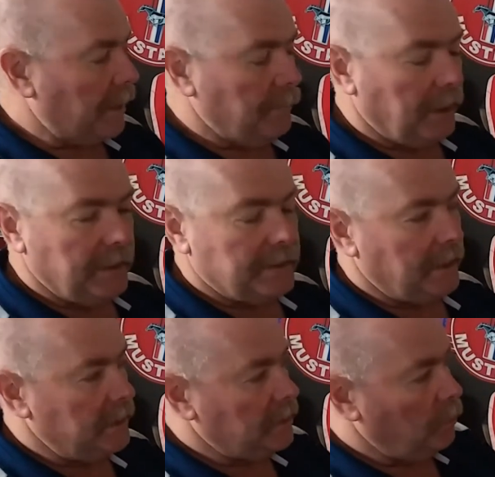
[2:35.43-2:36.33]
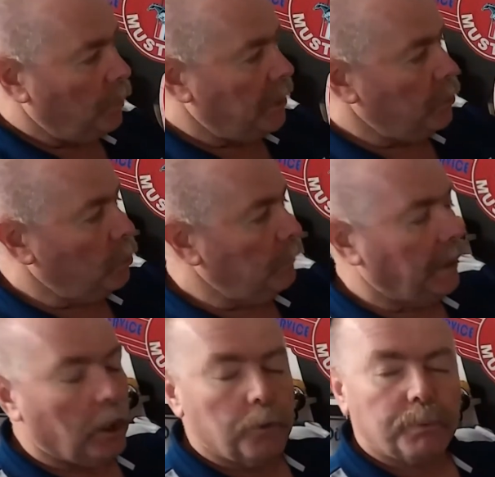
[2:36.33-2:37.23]
that means is, with a
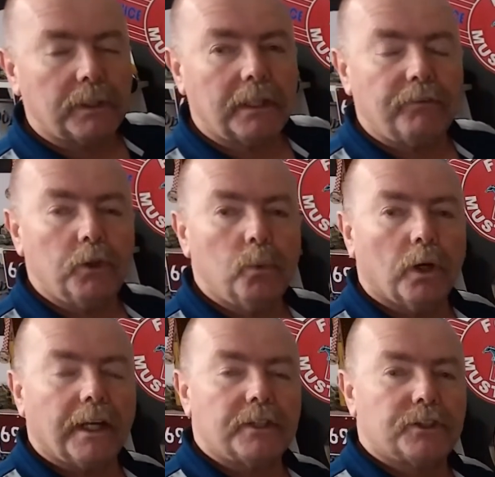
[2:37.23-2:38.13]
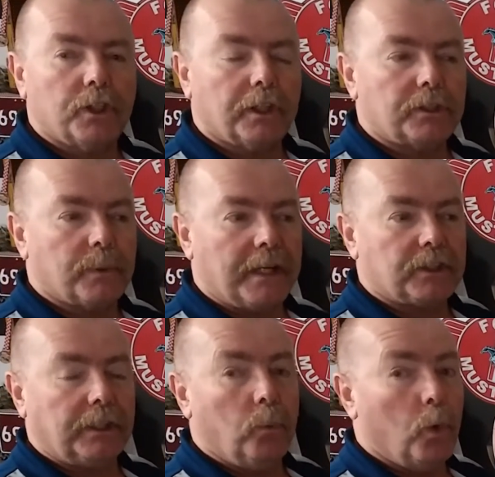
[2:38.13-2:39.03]
normally open, if you want a circuit to
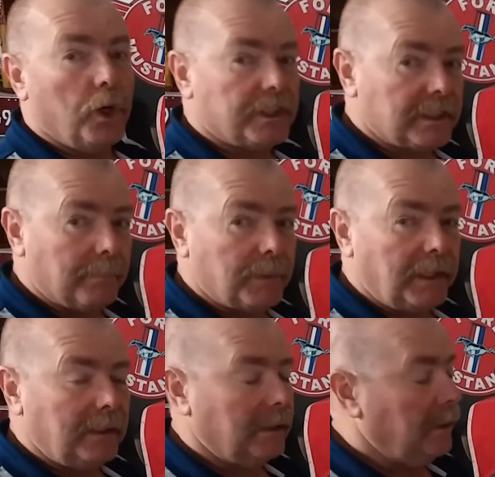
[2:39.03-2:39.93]
actually work something,